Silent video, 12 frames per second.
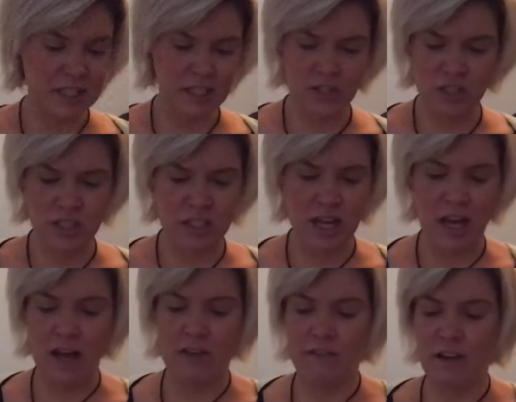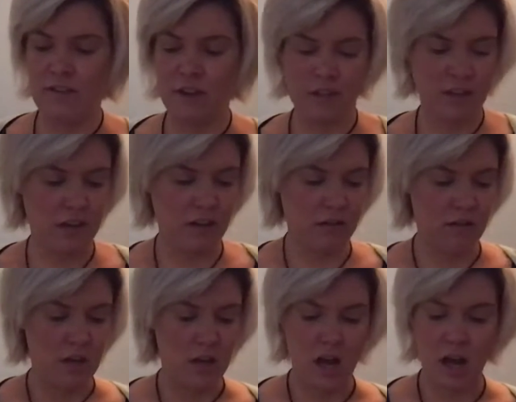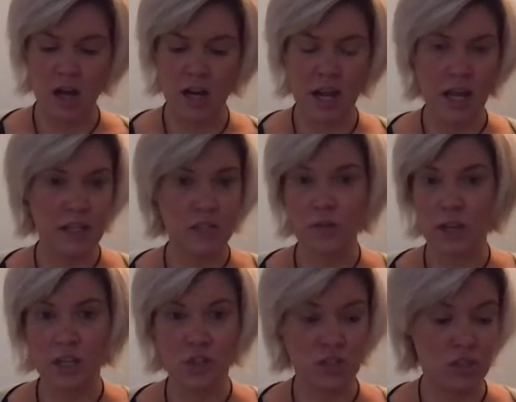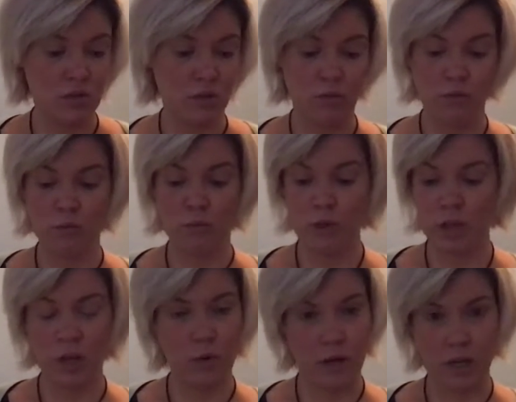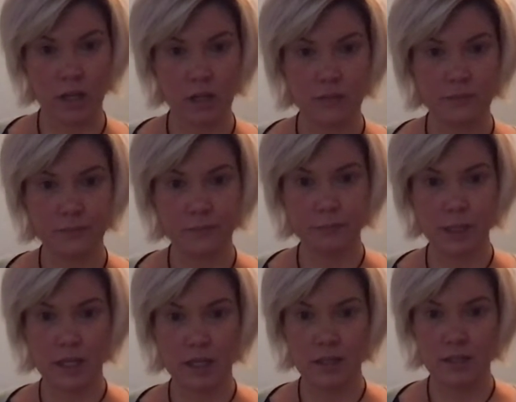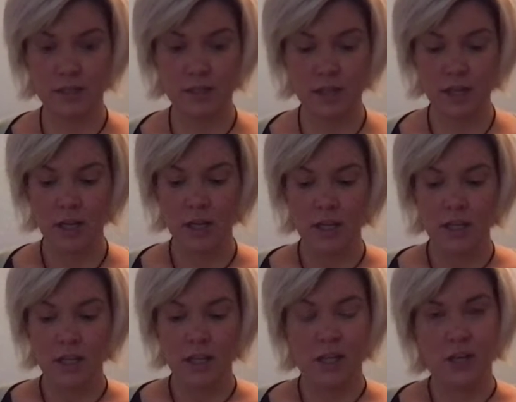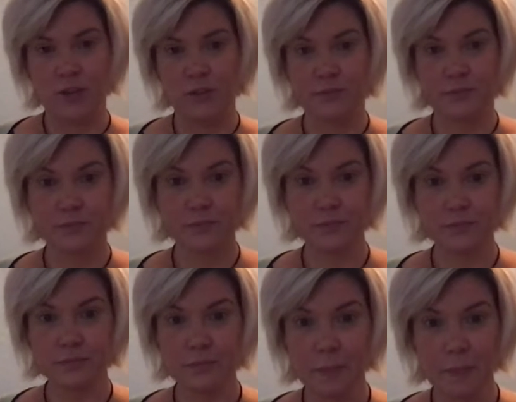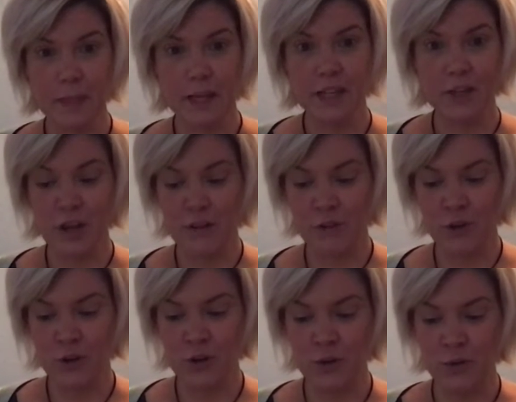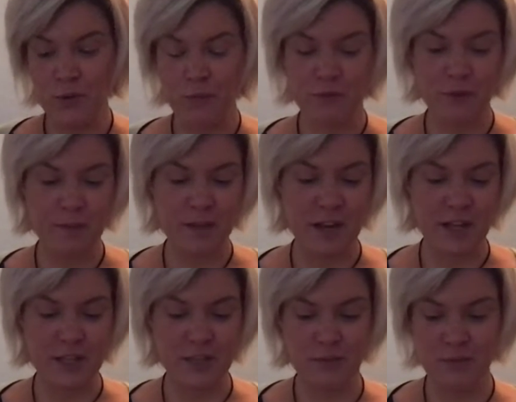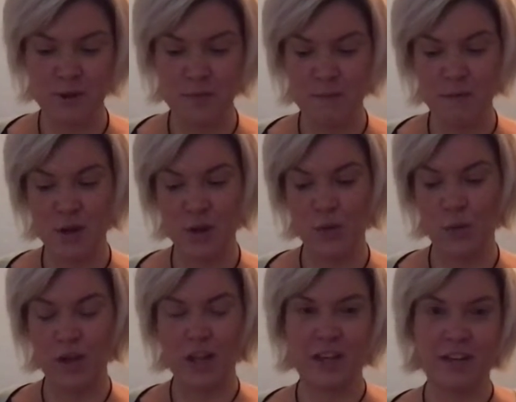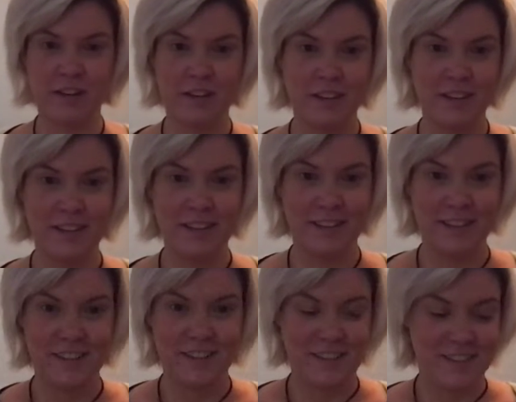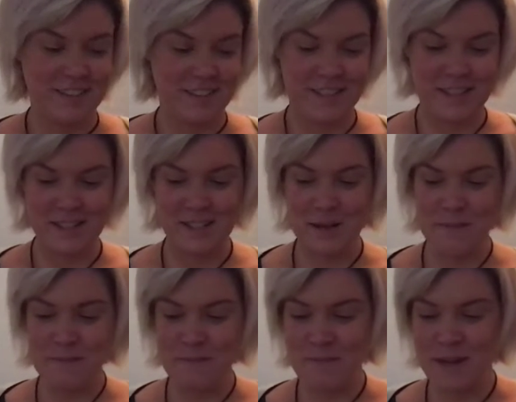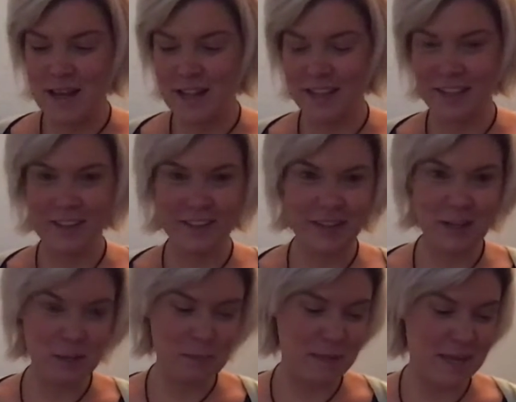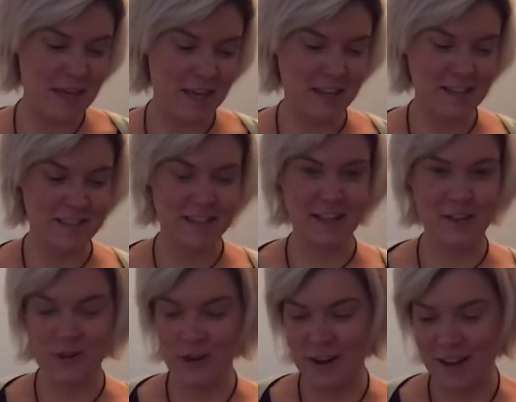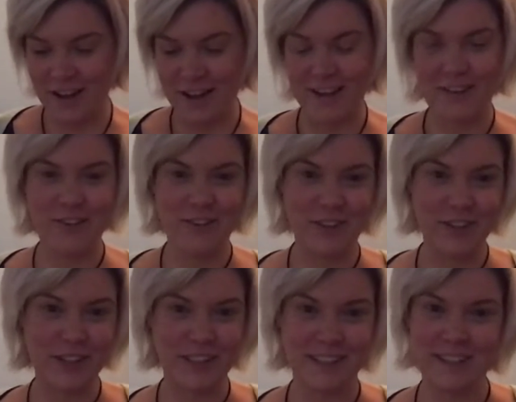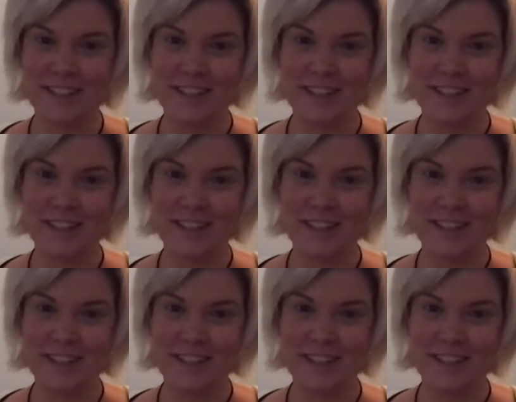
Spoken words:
to just have everything on hand so I can just do it really quick because, you know, you never know from the next room when some little being is gonna cry or